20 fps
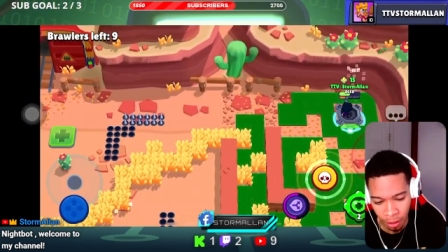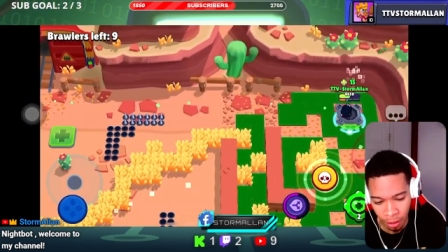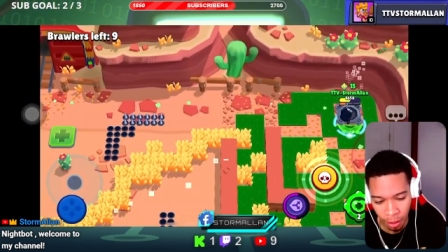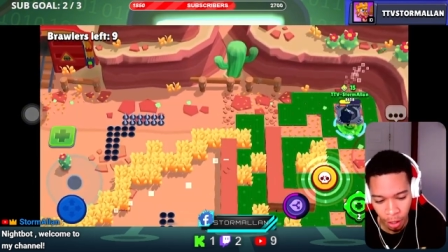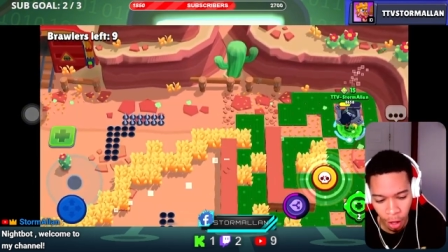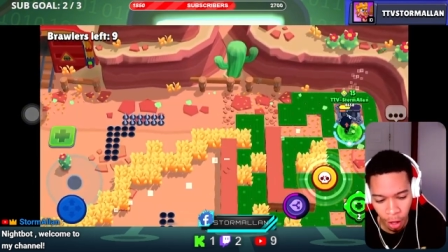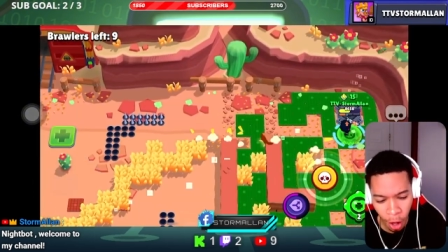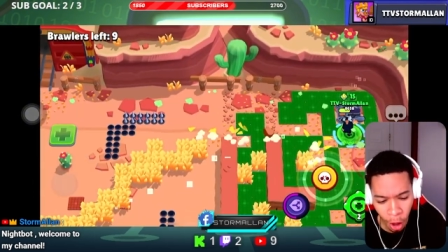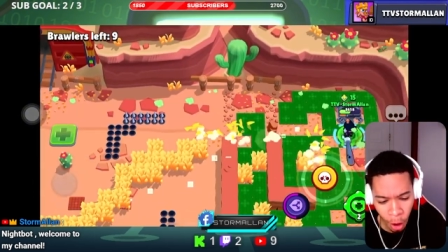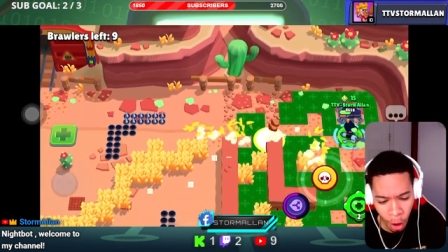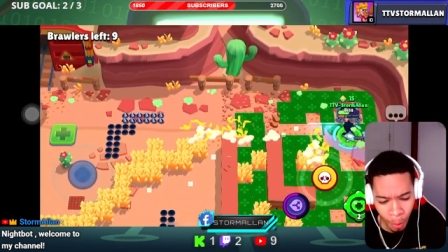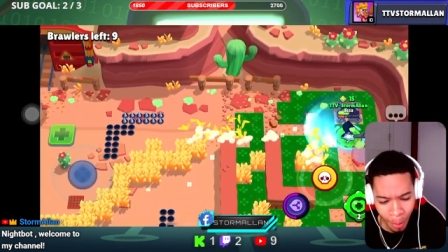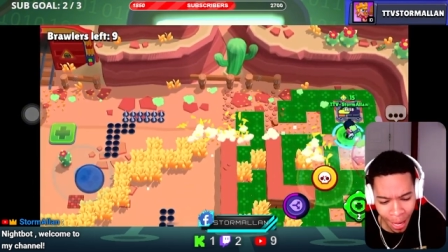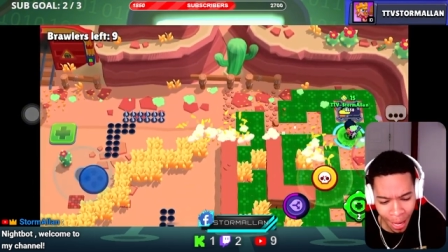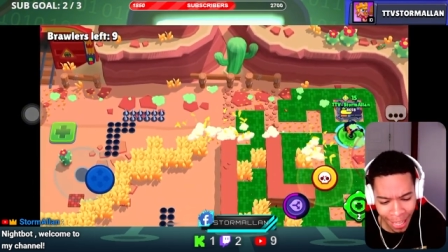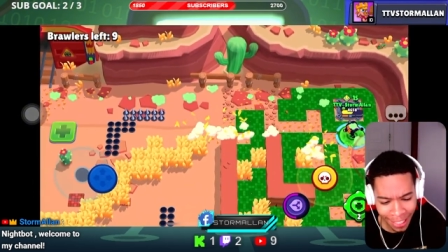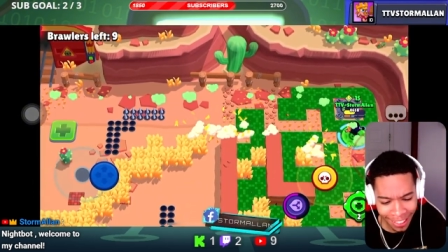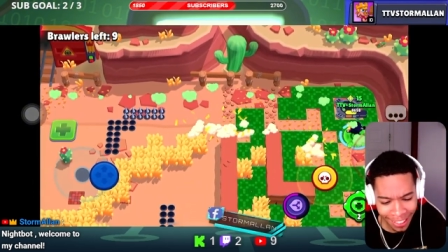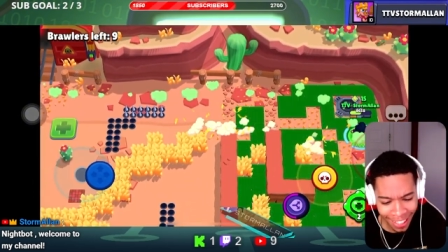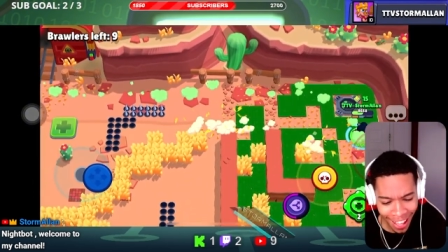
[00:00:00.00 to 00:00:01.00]
Oh my
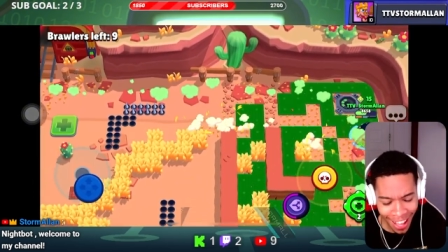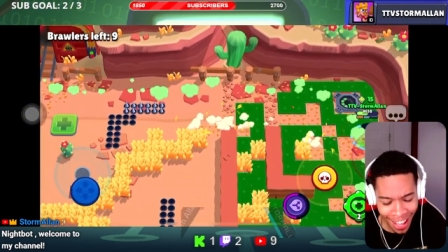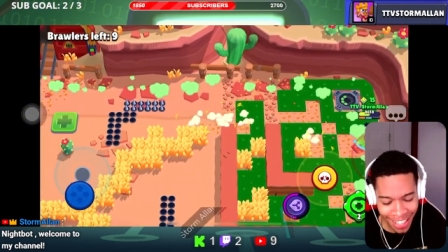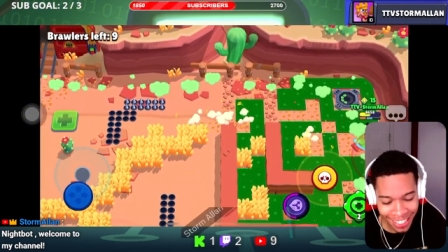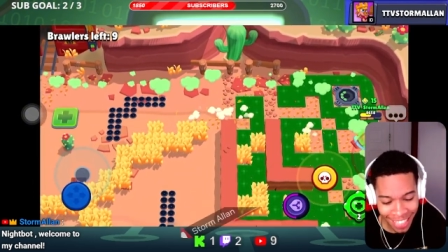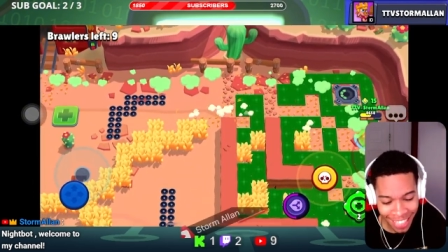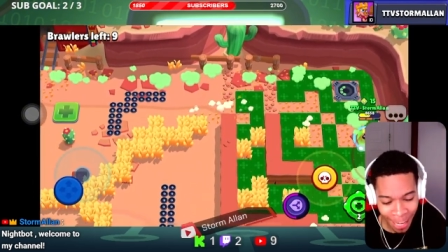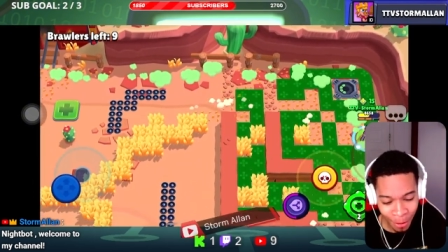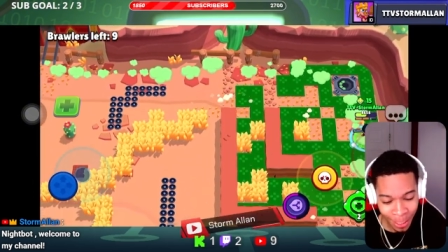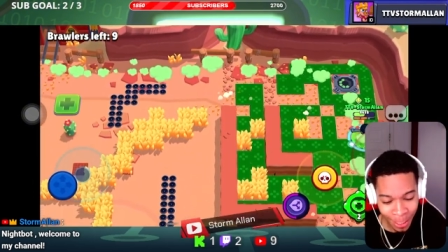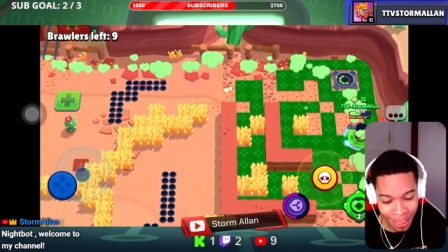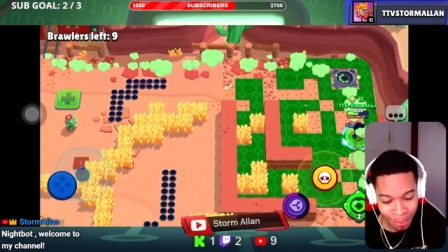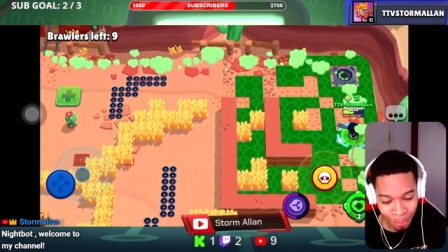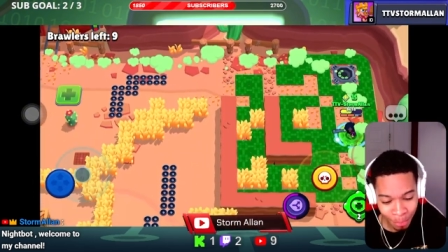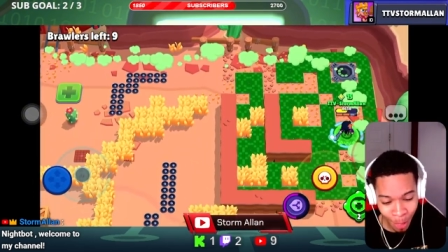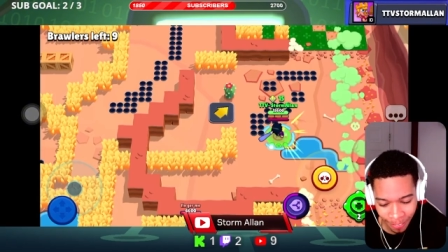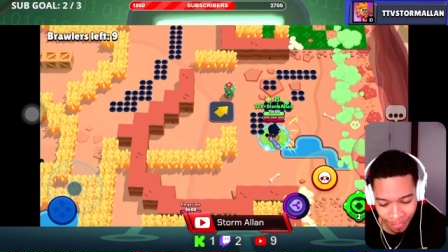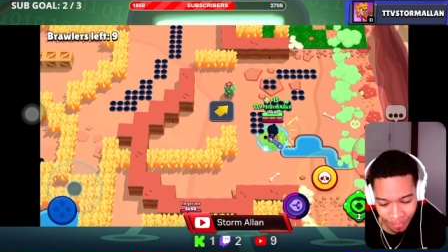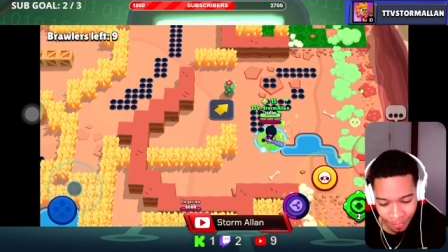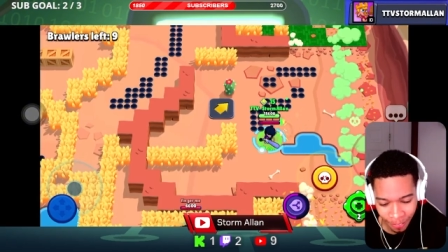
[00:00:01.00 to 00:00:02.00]
gosh, that was
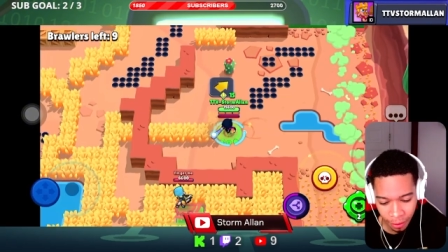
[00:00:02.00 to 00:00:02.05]
smart.